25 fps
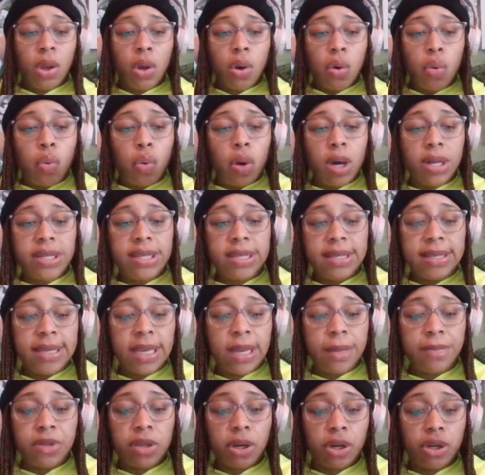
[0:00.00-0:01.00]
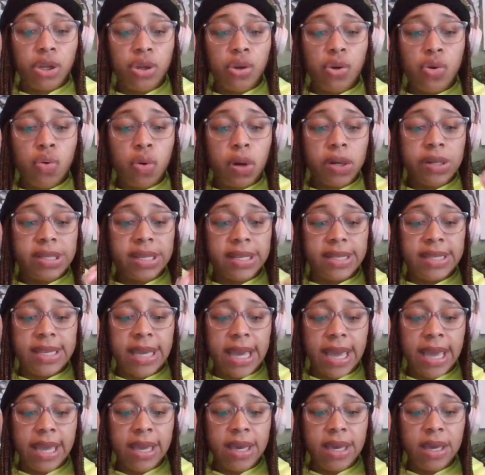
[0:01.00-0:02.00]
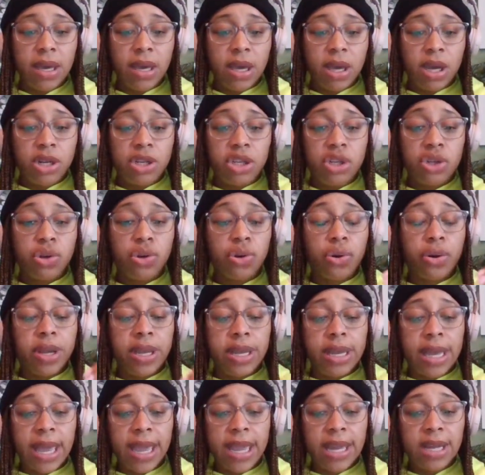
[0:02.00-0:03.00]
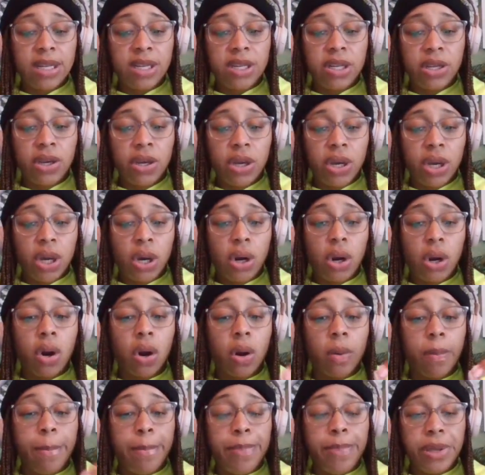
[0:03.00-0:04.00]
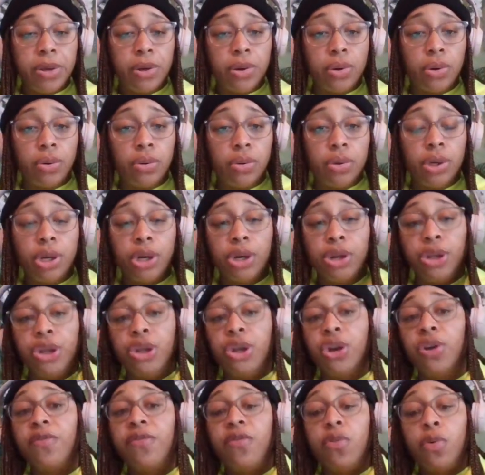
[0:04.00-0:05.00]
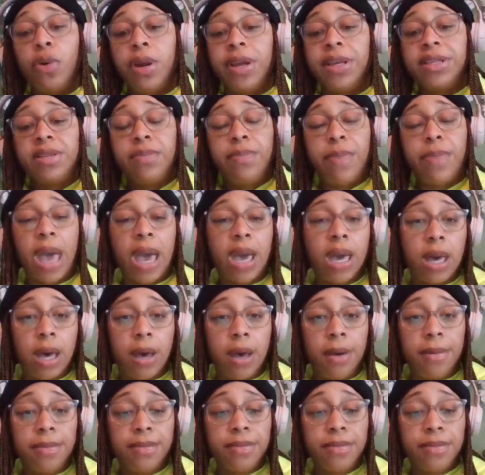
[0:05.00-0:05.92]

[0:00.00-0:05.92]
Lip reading: what steps are you going to take to create or build your voice back up?